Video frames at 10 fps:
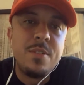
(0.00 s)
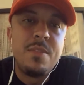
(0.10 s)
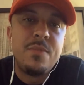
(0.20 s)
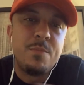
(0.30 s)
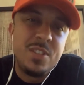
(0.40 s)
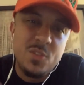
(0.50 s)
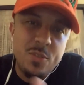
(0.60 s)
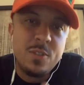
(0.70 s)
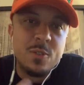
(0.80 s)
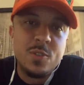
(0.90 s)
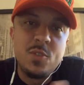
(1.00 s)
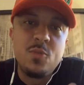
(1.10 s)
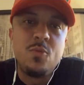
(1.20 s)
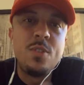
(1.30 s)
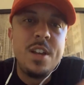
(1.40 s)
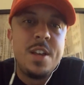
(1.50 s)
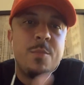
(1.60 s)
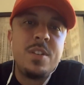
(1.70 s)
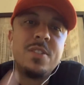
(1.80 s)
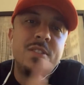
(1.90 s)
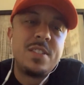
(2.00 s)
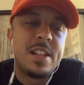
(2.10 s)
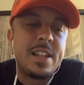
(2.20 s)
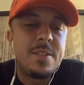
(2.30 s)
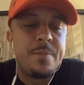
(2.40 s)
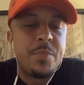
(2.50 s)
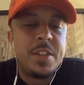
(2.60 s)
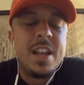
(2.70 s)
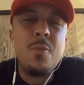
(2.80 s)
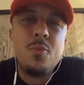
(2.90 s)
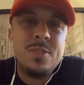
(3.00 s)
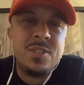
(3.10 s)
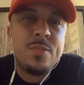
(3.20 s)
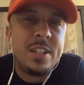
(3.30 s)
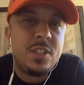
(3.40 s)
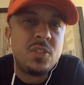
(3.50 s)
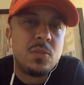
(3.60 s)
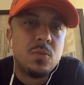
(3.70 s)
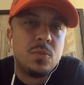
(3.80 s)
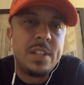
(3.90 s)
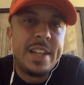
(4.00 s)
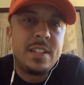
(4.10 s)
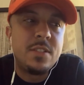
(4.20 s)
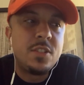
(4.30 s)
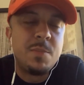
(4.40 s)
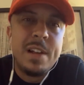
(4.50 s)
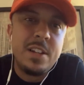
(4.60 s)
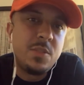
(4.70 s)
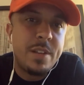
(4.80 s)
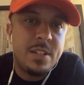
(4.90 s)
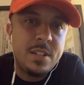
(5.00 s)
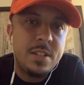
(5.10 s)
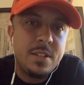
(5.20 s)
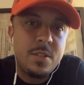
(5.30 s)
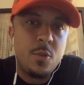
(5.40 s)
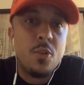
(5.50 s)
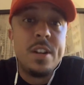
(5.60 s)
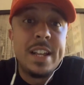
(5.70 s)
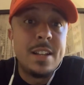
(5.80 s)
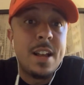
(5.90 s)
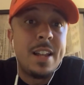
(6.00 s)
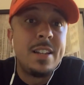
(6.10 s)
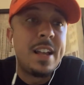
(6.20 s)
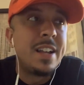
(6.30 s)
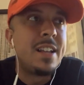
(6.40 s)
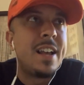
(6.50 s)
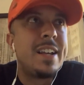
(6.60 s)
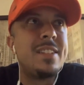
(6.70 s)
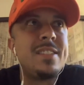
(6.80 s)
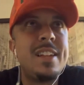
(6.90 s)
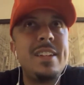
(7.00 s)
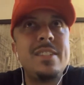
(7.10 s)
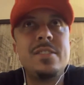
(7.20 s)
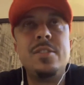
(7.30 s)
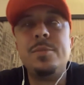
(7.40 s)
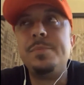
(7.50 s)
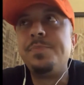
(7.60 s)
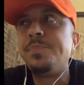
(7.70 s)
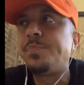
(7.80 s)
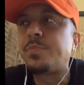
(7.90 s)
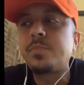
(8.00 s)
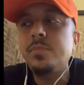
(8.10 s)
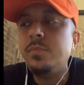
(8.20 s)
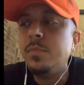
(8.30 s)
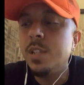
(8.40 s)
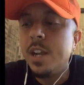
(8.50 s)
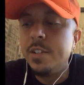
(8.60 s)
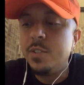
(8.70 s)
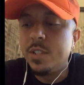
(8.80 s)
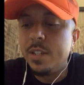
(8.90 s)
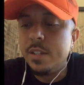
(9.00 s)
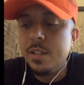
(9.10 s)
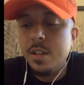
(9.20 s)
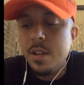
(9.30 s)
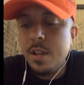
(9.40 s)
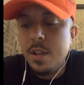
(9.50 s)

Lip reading: period between those two, because like that one wasn't really so like Spanish based, or like I guess like how do you say it?